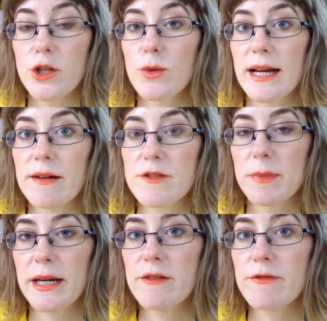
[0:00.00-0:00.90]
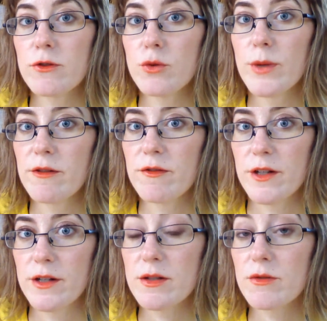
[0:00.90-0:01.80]
you will have to pay for when you
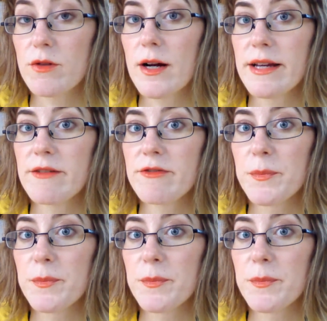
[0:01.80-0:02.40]
first arrive.